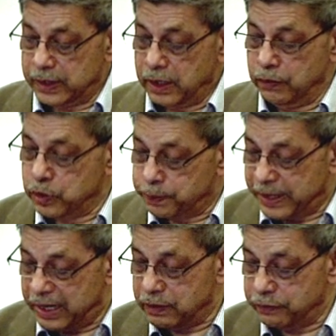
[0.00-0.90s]
He was
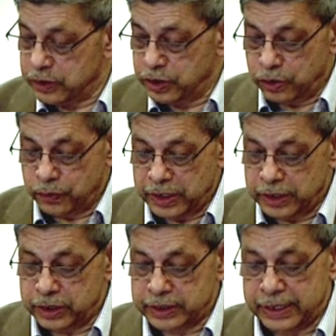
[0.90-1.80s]
proud of his new religious